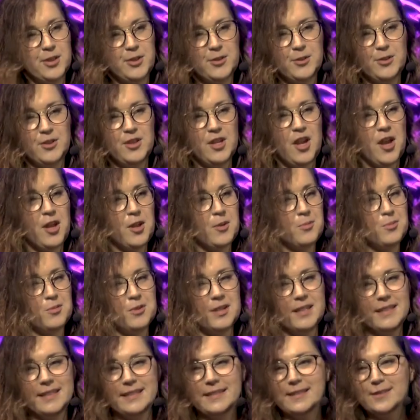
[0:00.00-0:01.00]
know, young,
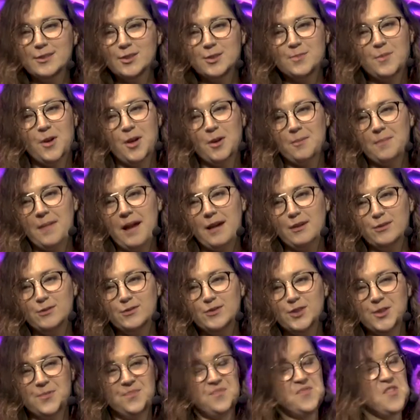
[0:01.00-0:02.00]
pretty,
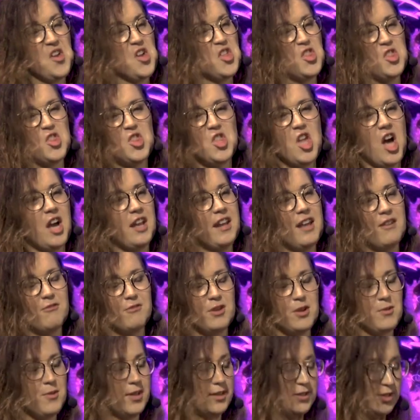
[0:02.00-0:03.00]
smart-mouthed, not
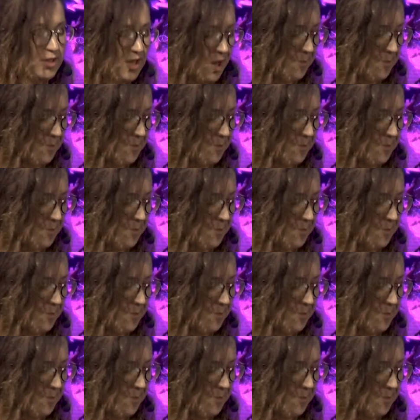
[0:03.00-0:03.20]
everyone's